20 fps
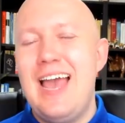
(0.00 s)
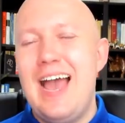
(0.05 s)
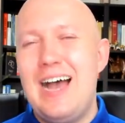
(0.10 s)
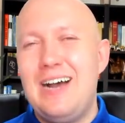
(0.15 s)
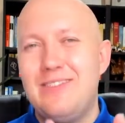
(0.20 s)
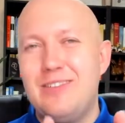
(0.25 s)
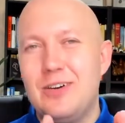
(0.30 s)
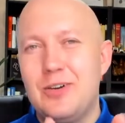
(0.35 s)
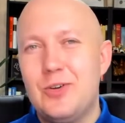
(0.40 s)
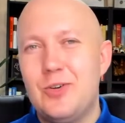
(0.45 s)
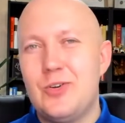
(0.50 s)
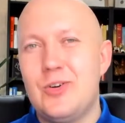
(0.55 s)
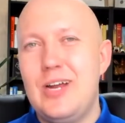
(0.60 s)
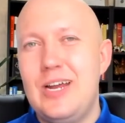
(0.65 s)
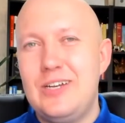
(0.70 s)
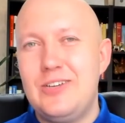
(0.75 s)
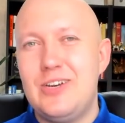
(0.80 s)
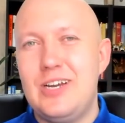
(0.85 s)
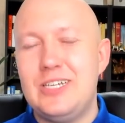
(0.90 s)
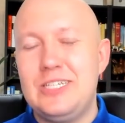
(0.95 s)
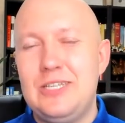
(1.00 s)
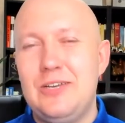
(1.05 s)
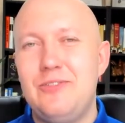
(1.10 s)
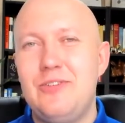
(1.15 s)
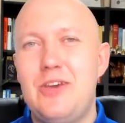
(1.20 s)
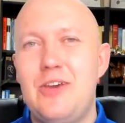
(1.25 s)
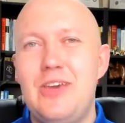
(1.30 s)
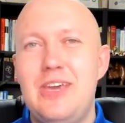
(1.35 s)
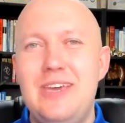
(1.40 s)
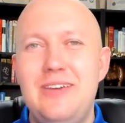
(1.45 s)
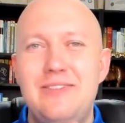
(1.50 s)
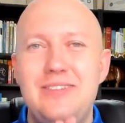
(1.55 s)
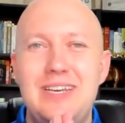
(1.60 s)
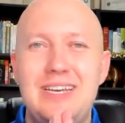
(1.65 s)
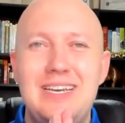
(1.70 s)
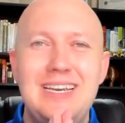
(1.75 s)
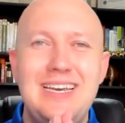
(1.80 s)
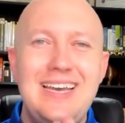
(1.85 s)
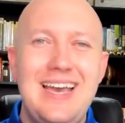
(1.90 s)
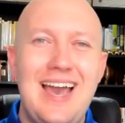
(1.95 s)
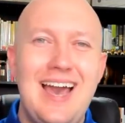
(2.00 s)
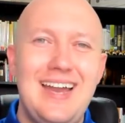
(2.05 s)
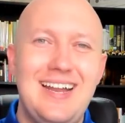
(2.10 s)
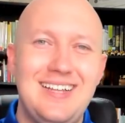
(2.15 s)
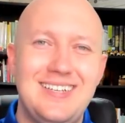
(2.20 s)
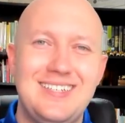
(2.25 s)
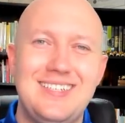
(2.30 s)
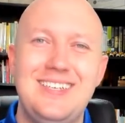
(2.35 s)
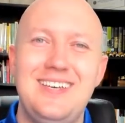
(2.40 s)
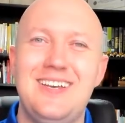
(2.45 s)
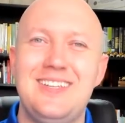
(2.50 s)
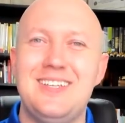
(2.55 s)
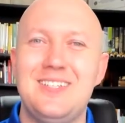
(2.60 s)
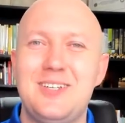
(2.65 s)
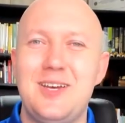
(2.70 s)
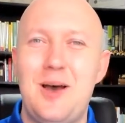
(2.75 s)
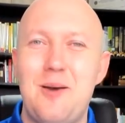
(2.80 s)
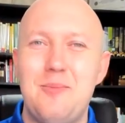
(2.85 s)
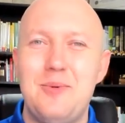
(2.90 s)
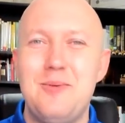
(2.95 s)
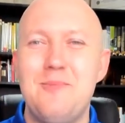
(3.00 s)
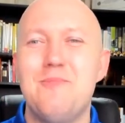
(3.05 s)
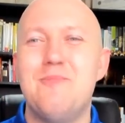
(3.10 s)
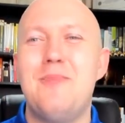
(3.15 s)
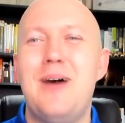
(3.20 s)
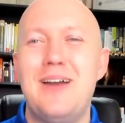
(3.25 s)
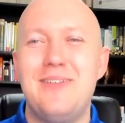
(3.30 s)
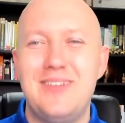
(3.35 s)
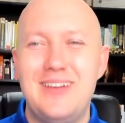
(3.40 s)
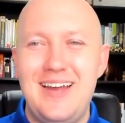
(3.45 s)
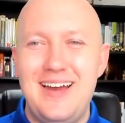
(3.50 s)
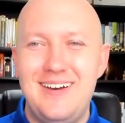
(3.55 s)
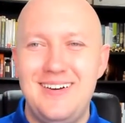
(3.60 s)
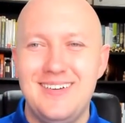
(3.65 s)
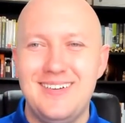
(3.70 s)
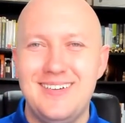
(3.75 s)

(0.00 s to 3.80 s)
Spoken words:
Have a great rest of your evening and I'll see you at the top. Bye for now.